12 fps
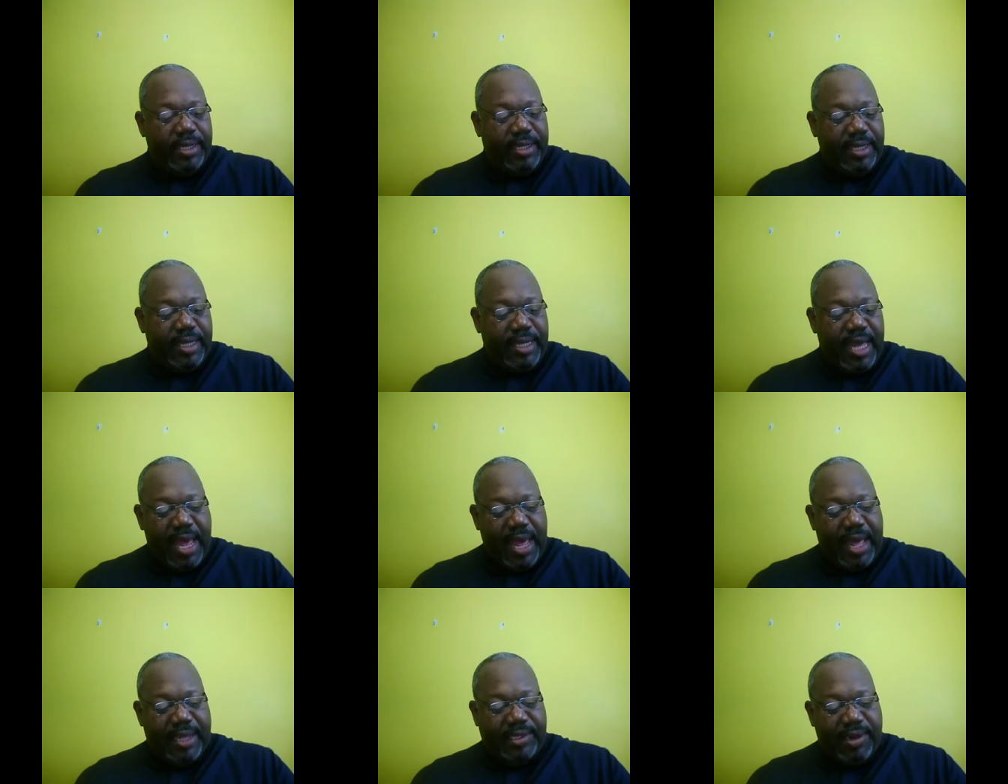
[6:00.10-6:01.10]
into the
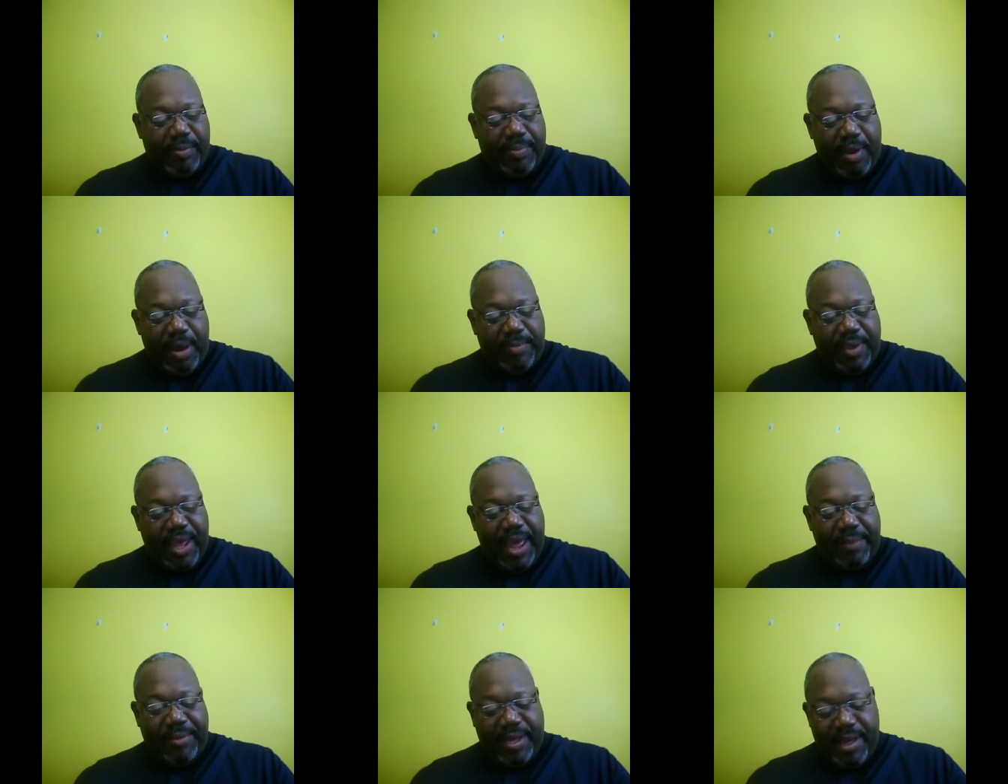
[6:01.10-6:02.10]
chaos her
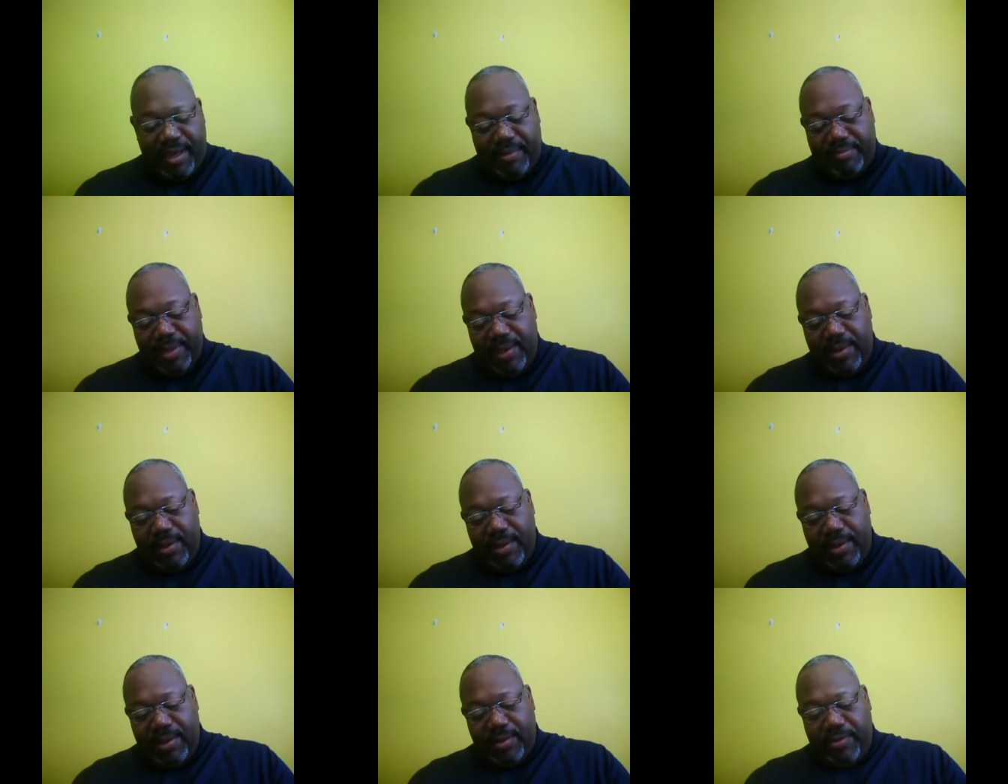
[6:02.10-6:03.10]
apartment had become.
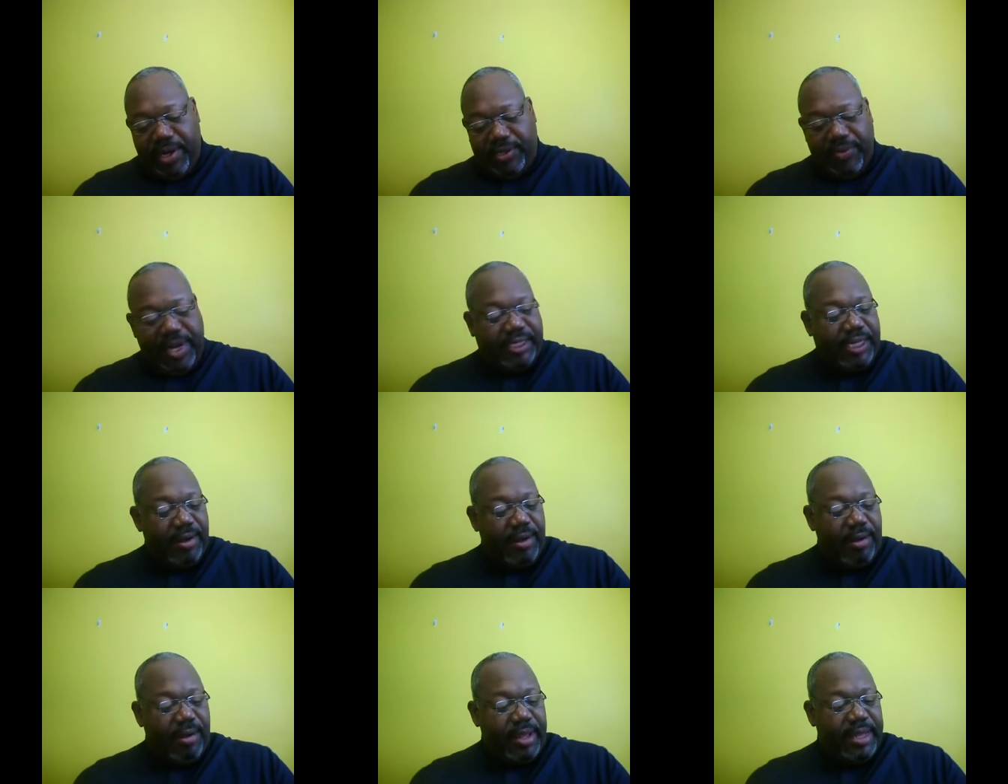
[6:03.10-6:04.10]
Chris rested
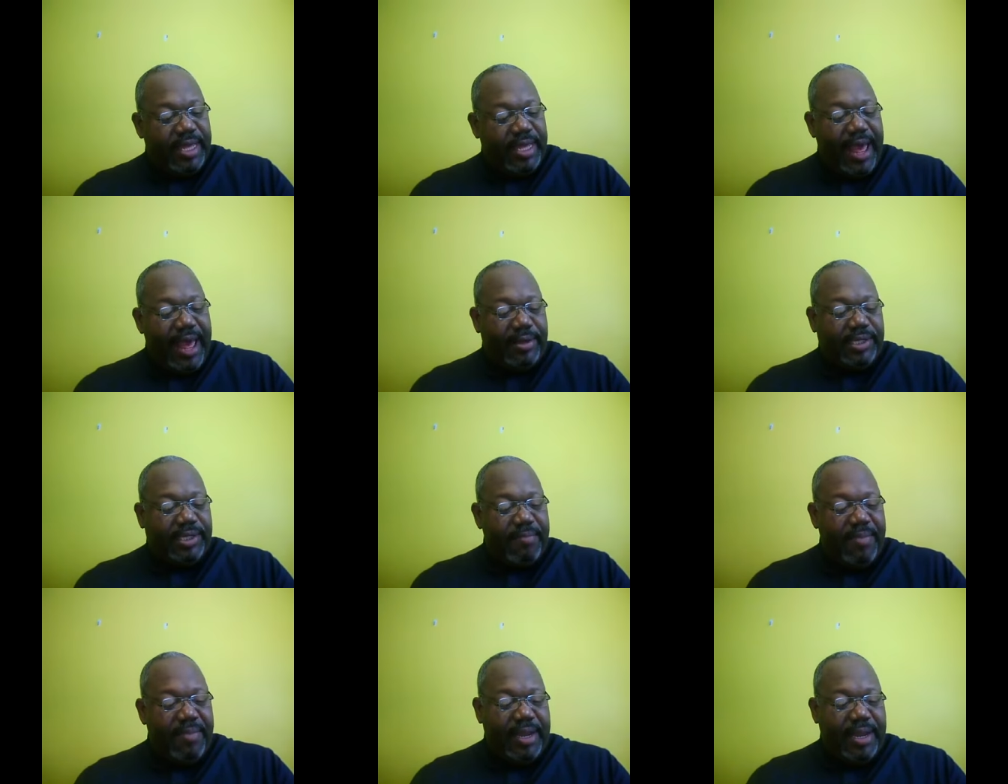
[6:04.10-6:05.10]
on the couch
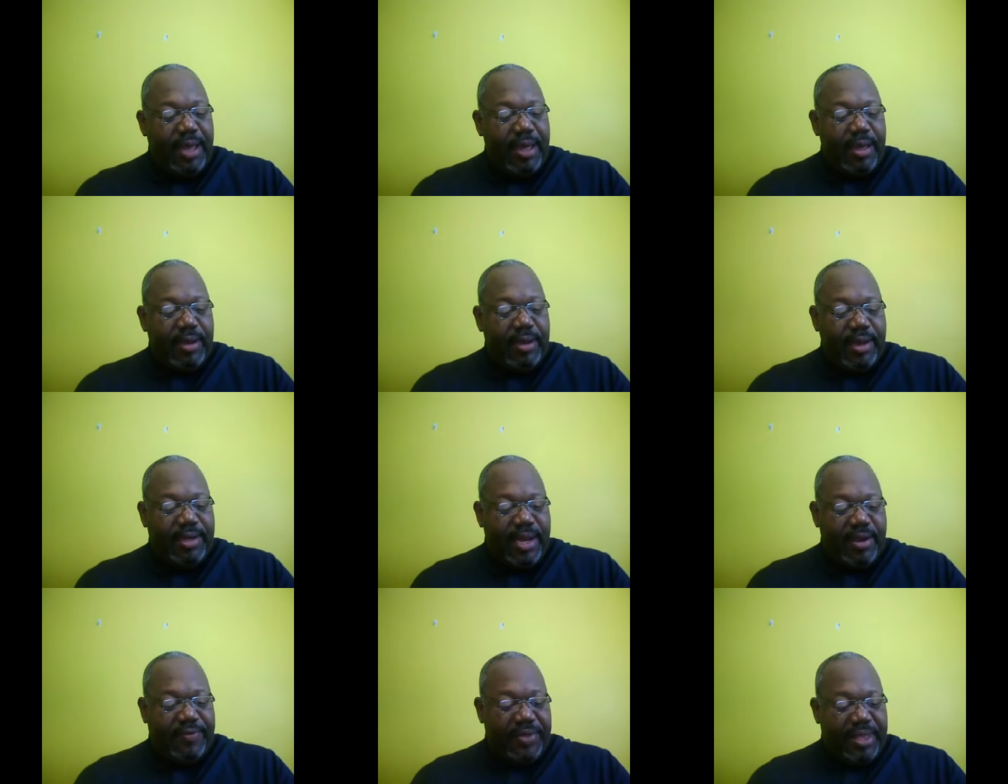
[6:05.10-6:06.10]
and Mandy cooked
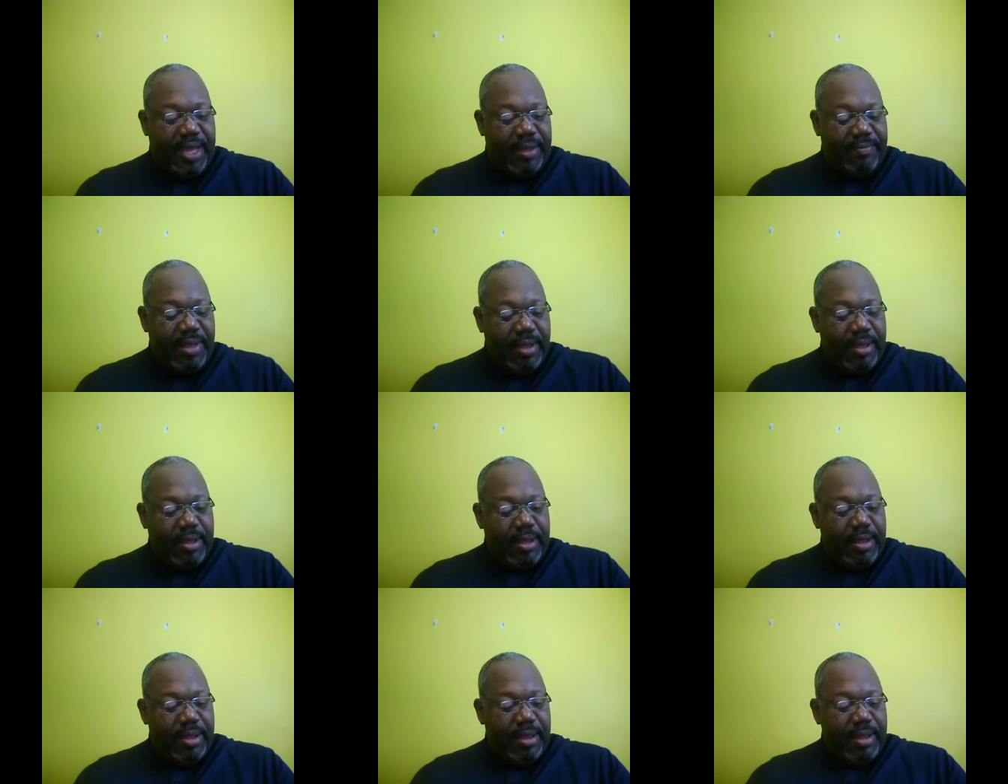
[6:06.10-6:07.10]
dinner for them.
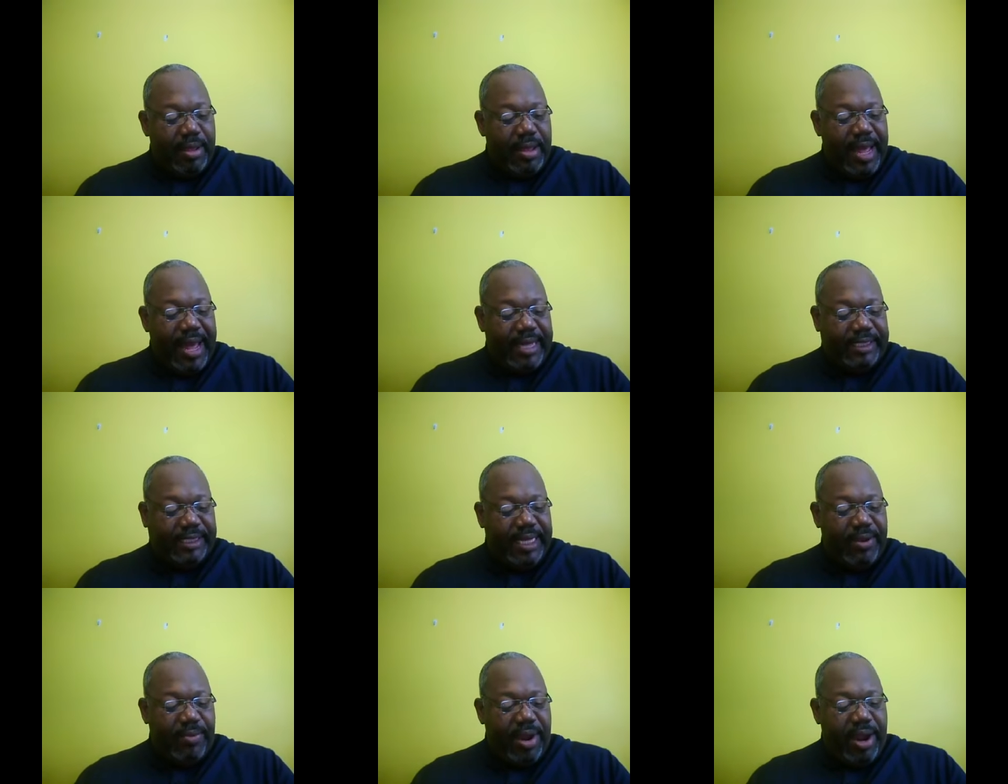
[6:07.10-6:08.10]
I
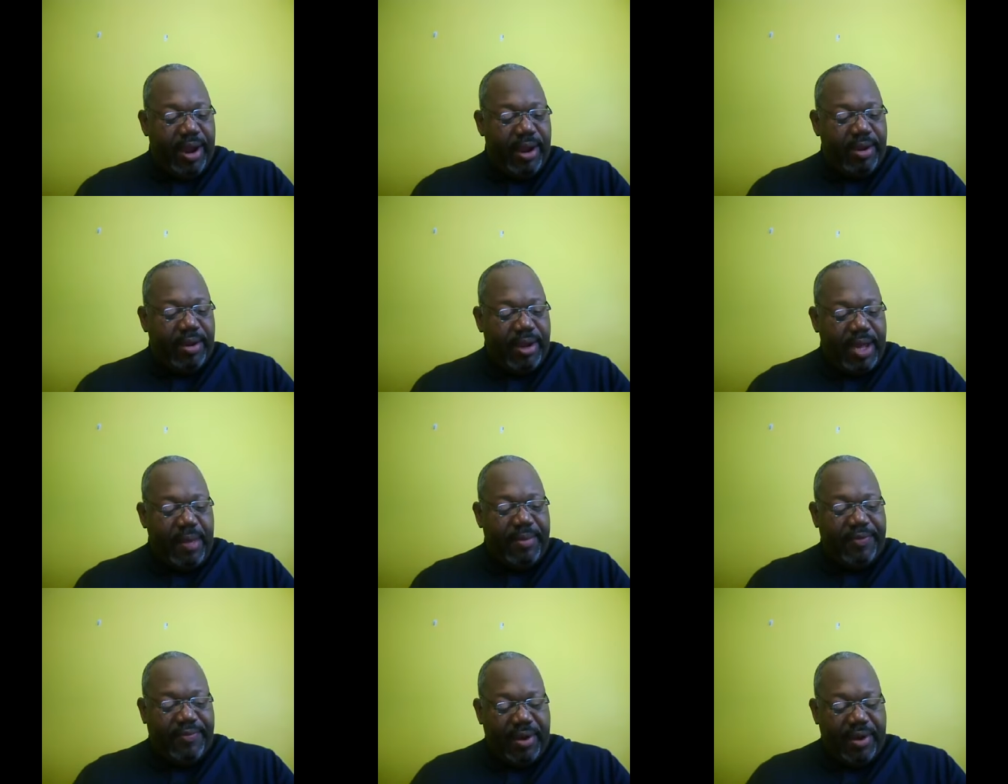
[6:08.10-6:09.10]
see where you're
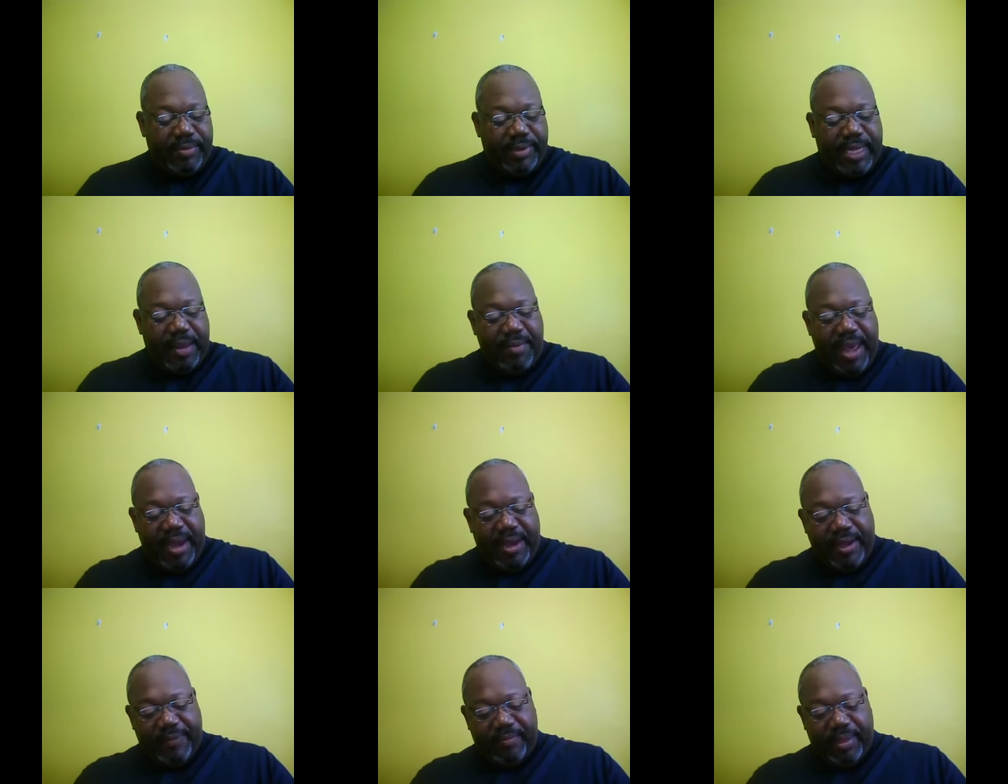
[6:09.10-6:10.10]
coming from, said
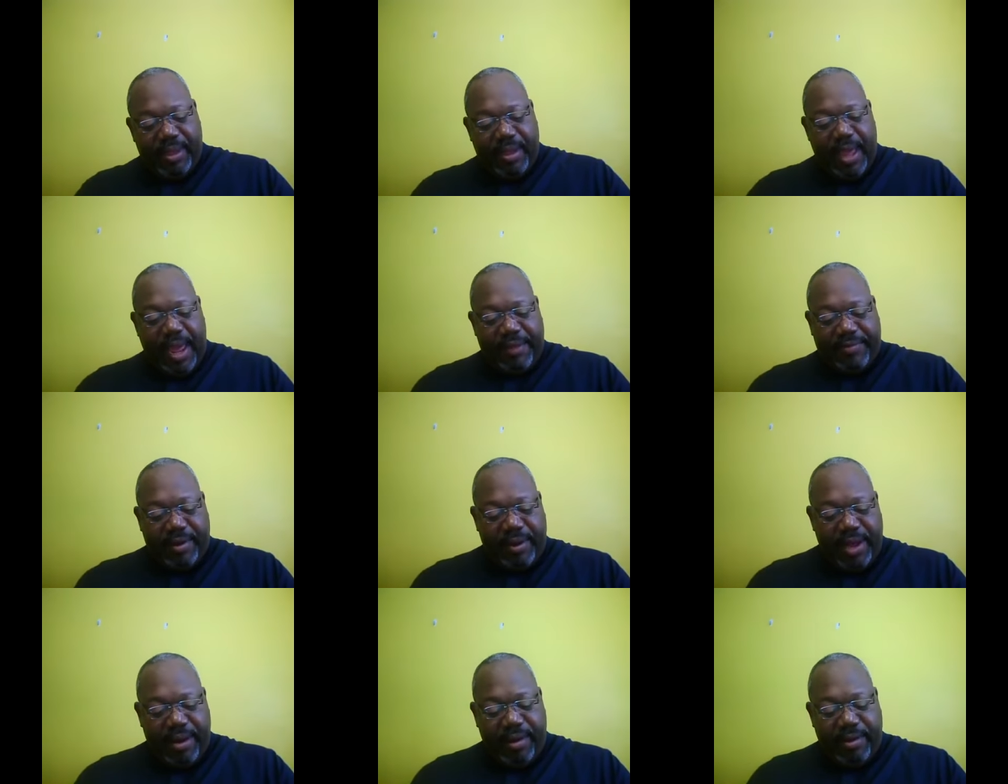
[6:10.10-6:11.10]
Mandy,
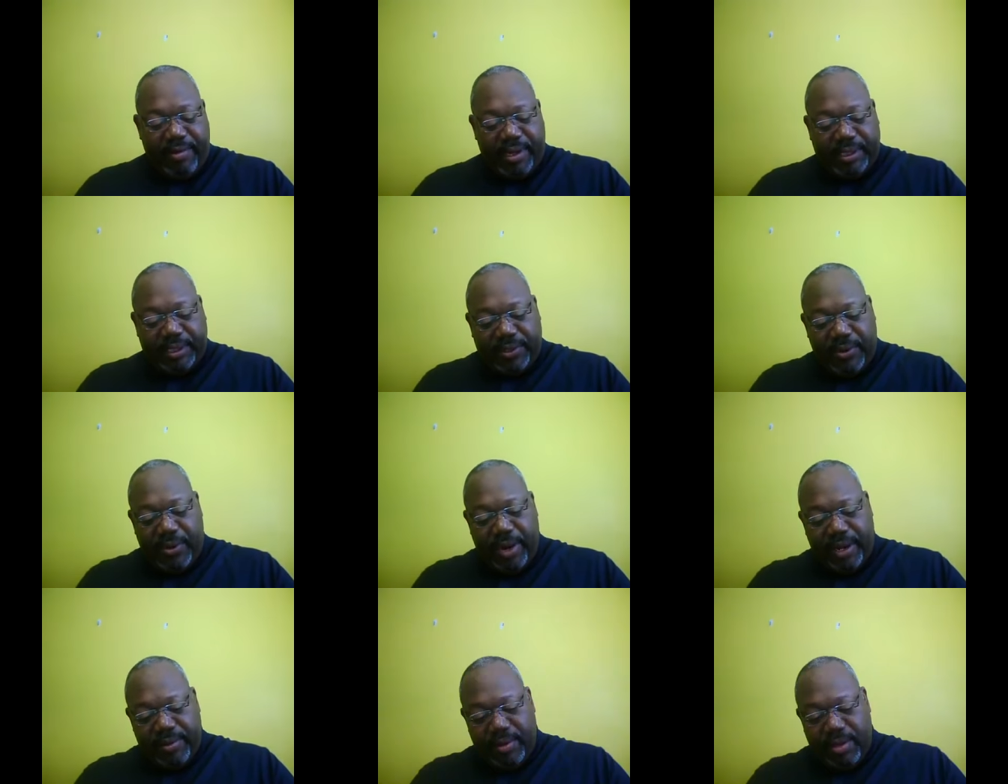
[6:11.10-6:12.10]
after hearing Chris's story